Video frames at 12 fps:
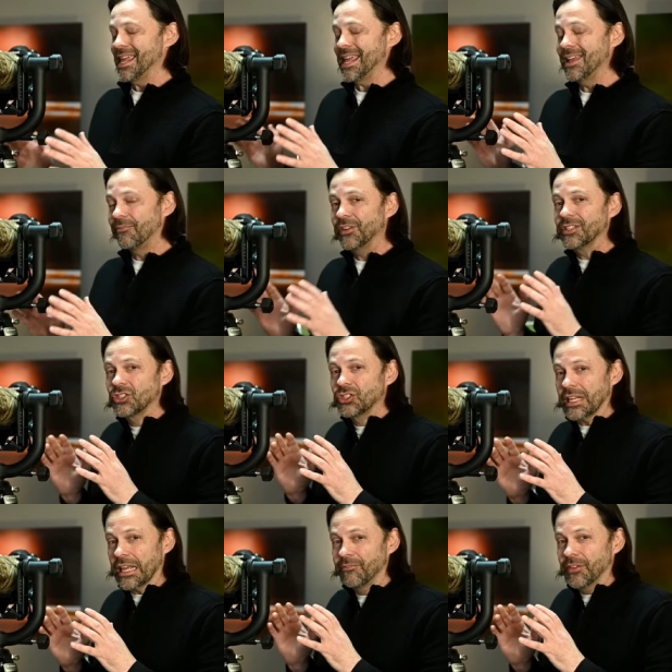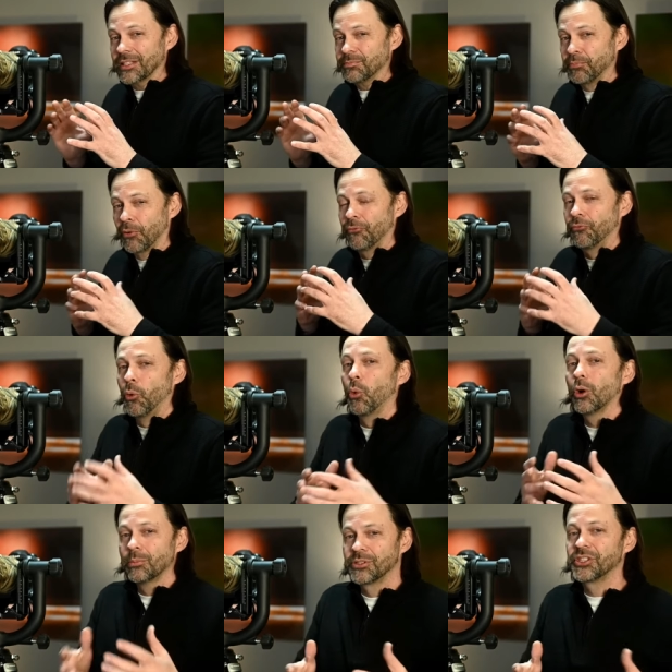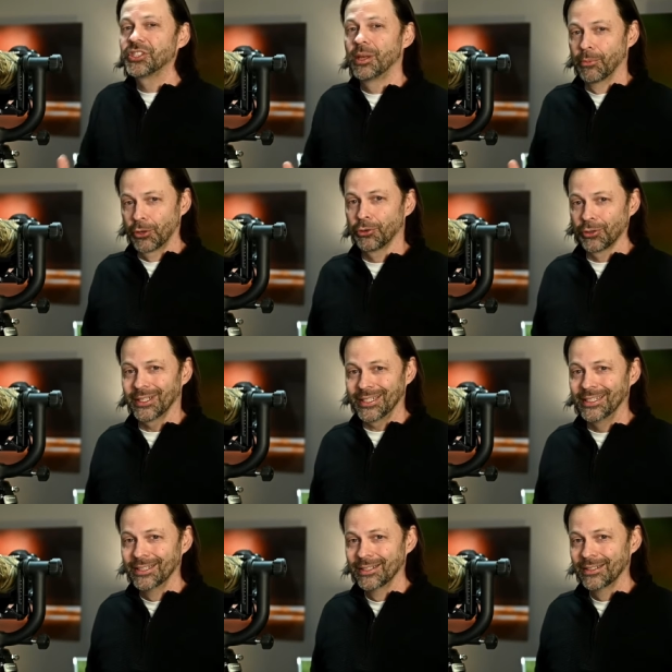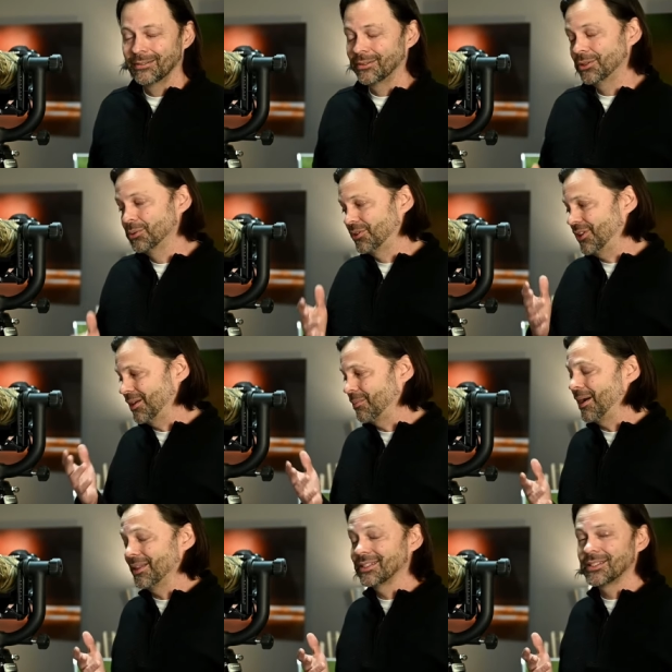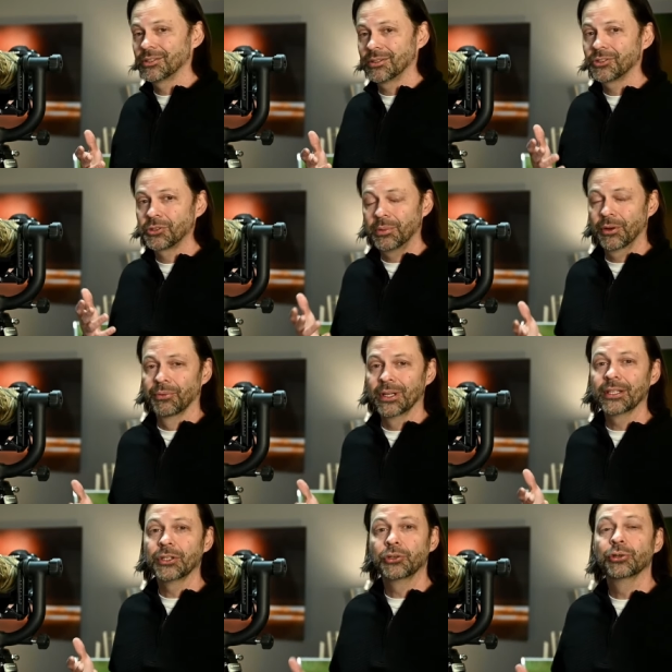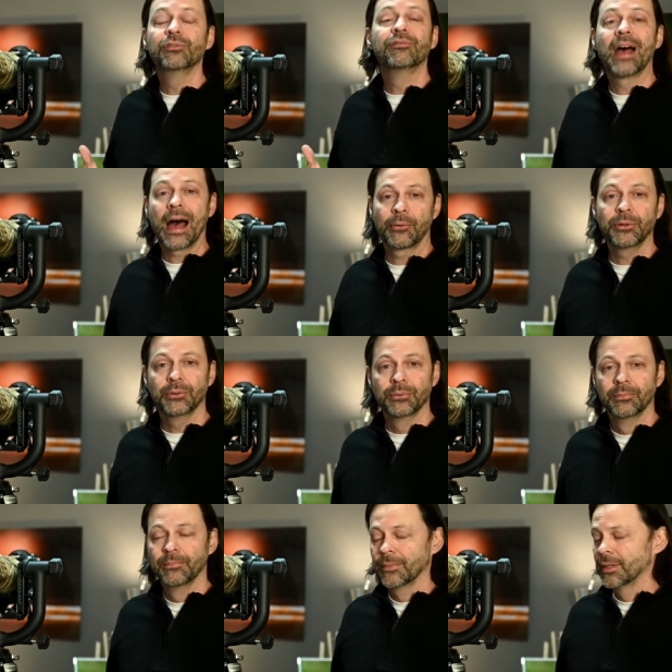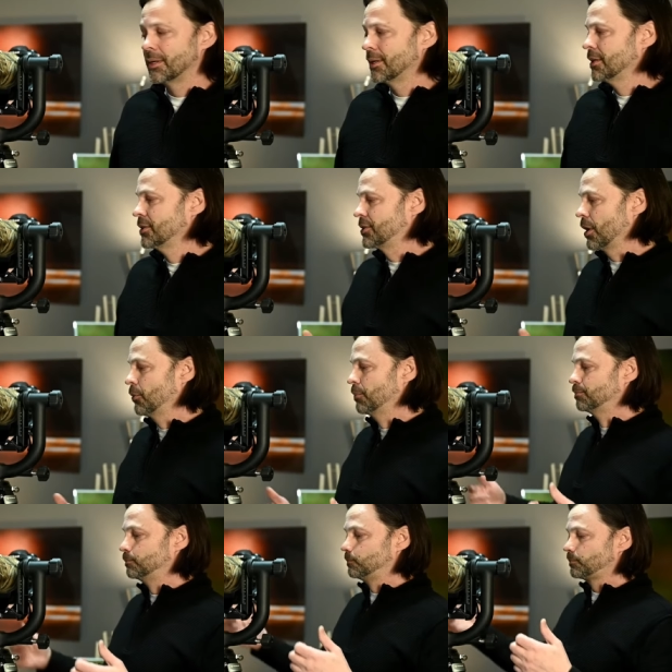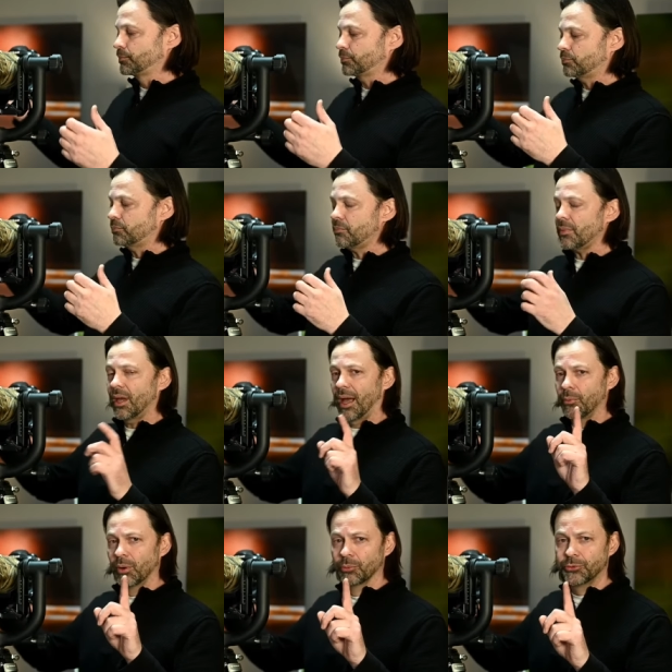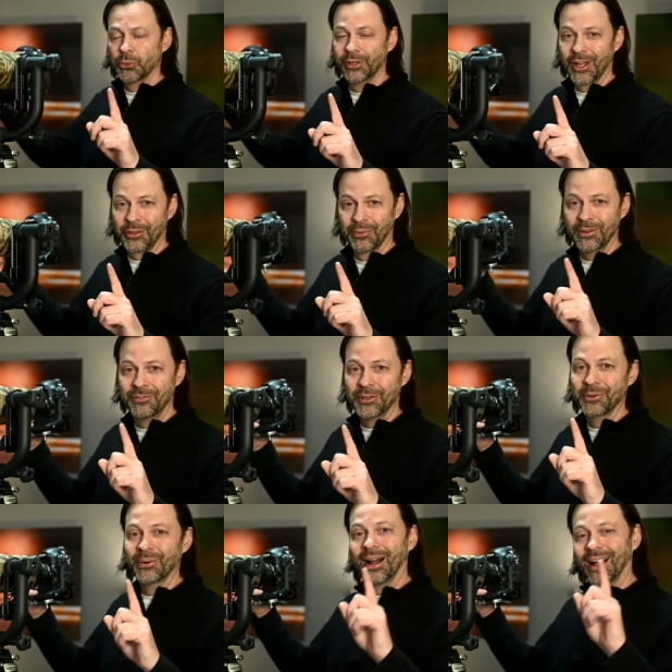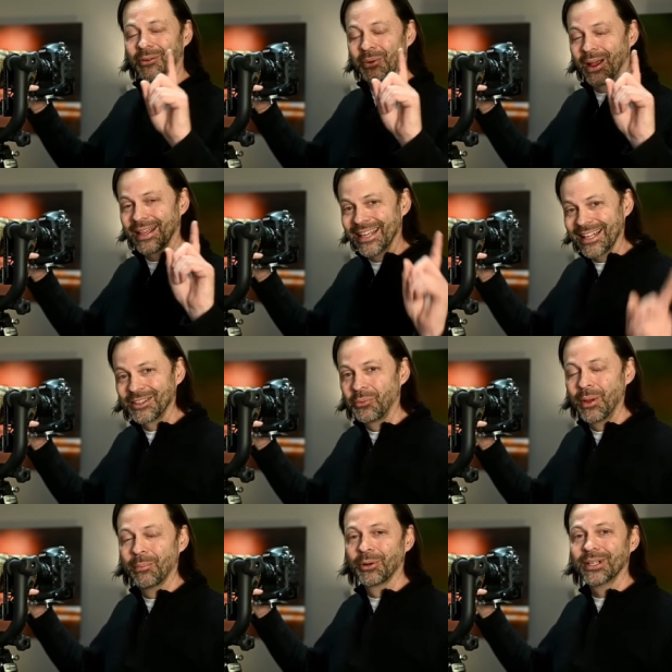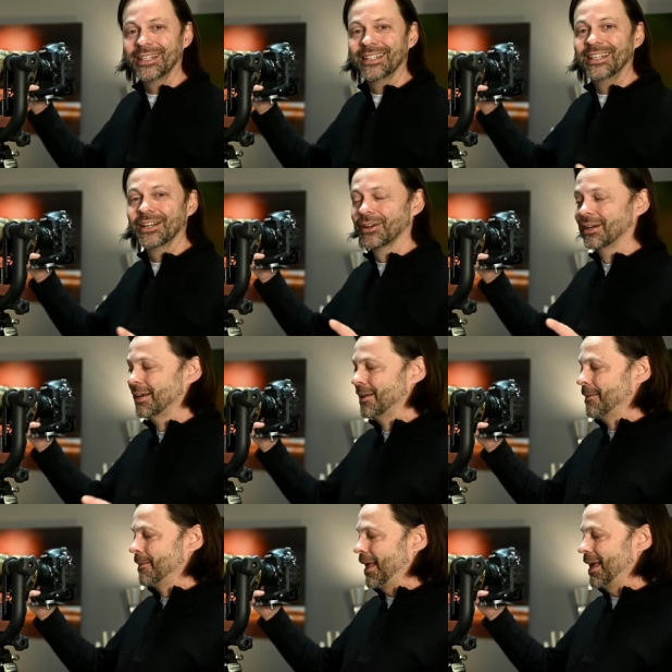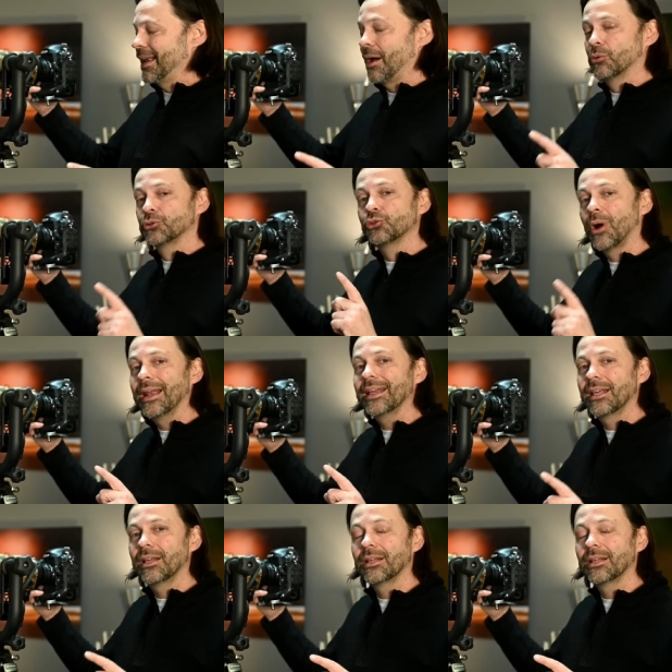if it's if it performs similarly, you would think, "Wow, this this could be a really good value." So I will do another review uh, where I get the Wimberley in here, and I will try to